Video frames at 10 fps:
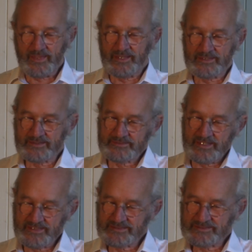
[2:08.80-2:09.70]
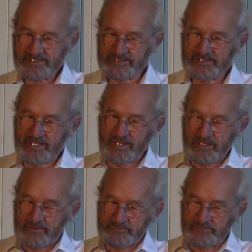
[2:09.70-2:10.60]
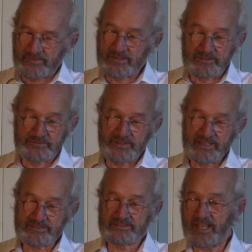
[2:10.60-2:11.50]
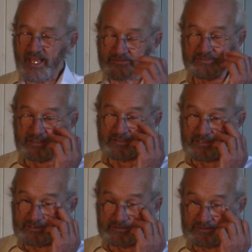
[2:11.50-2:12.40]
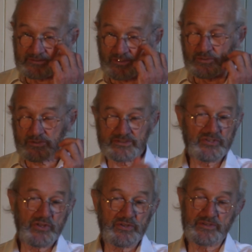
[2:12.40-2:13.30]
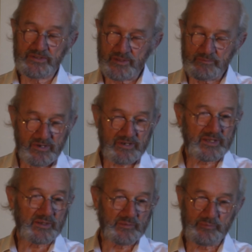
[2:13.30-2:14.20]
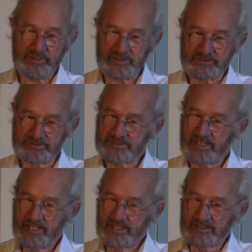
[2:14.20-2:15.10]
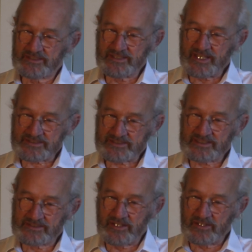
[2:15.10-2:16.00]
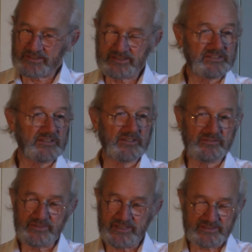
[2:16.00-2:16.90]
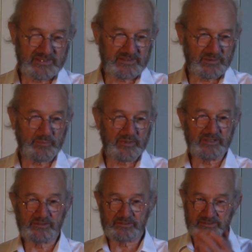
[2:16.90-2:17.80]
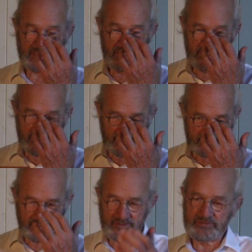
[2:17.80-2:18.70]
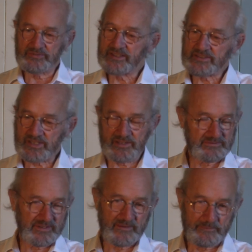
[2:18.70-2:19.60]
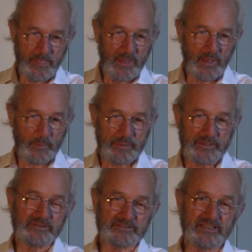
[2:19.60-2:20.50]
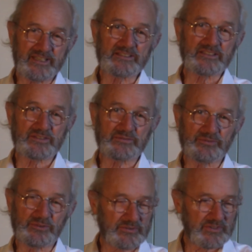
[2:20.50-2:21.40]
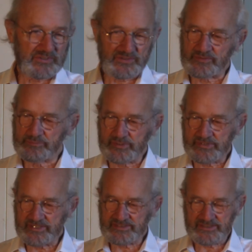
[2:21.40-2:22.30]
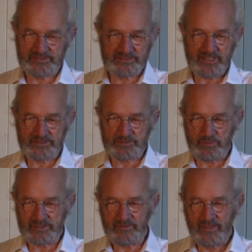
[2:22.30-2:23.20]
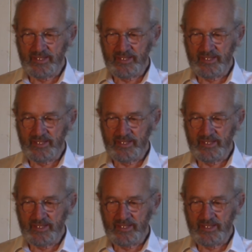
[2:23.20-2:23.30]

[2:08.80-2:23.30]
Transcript: Uh, his, uh, the defence, after the courts heard the American appeals, the next in line is the defence's appeals. And the defence have uh, appealed against the fullness of Baraitser's judgment